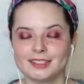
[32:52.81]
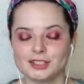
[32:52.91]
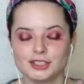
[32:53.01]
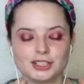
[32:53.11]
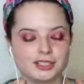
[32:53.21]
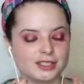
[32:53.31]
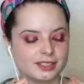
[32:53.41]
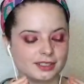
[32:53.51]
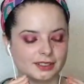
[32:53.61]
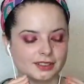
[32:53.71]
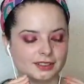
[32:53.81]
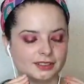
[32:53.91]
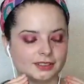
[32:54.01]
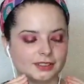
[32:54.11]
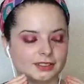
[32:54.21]
She's
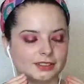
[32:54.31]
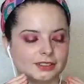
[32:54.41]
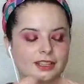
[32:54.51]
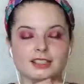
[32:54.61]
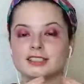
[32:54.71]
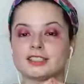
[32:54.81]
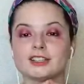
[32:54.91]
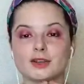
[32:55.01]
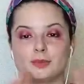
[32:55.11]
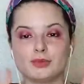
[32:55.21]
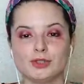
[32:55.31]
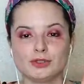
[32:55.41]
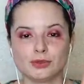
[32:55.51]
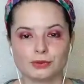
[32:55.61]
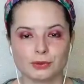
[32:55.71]
got such a
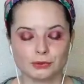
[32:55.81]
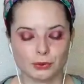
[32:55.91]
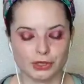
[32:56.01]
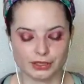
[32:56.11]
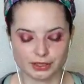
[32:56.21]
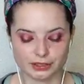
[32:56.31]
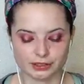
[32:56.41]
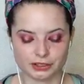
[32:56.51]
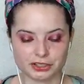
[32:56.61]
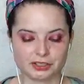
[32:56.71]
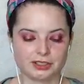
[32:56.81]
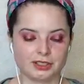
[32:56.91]
beautiful voice and just,